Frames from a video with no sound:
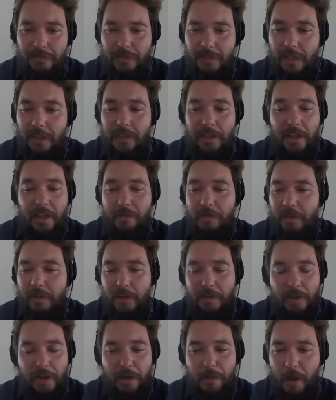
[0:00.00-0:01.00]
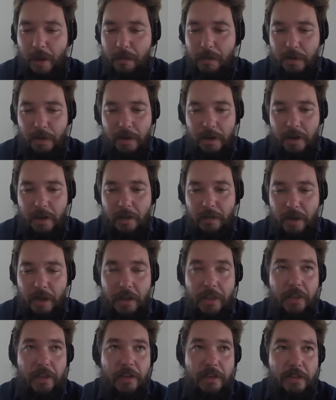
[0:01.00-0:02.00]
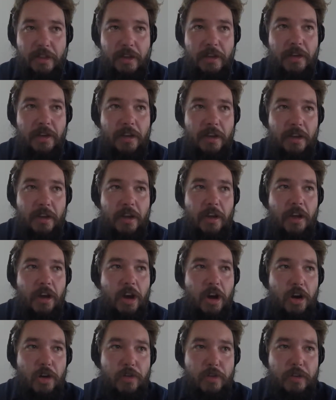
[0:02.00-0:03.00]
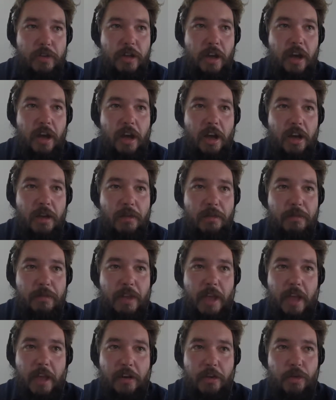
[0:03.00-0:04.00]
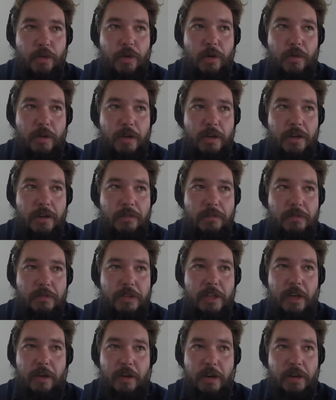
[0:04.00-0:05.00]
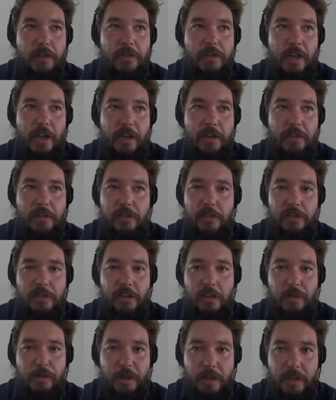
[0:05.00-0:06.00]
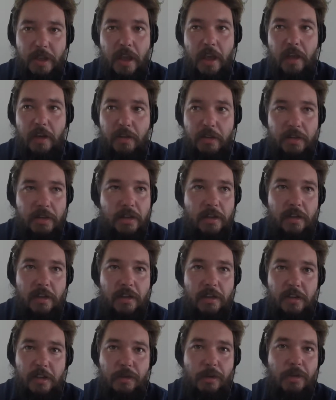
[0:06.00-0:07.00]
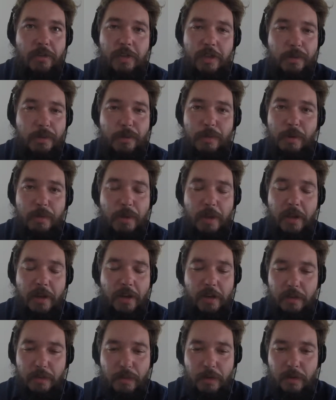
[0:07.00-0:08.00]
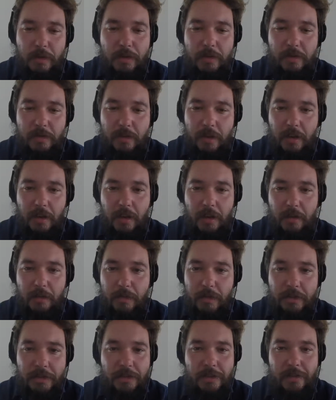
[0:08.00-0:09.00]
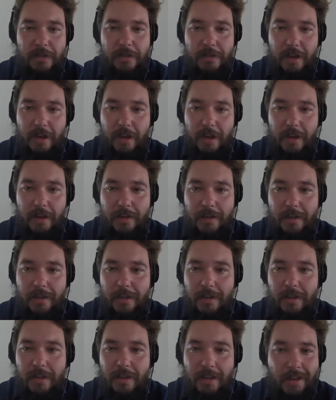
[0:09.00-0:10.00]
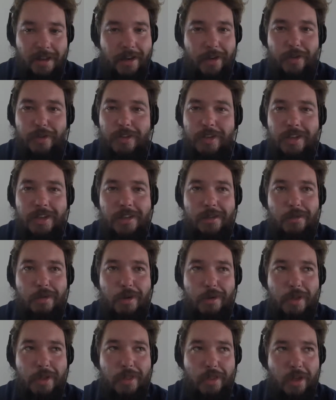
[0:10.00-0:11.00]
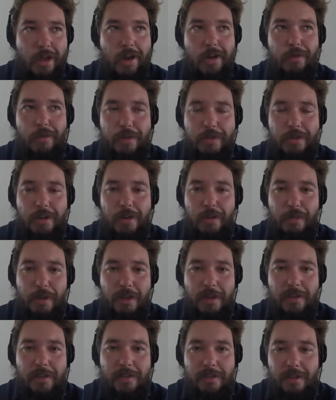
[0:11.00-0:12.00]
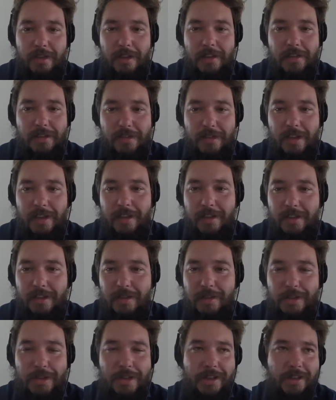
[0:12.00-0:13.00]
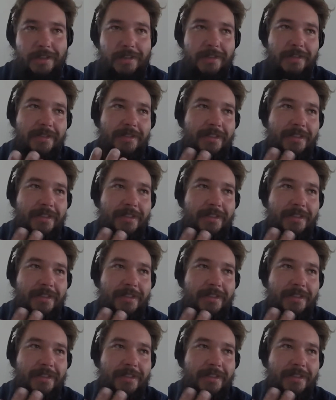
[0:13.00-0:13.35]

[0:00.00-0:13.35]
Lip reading: I mean, they're very popular right now, but I think that over time, that Jhoira Cheerios deck is just going to be dead. You won't see people play it anymore. It's just not, I don't think it's what we thought it was going to be. It was like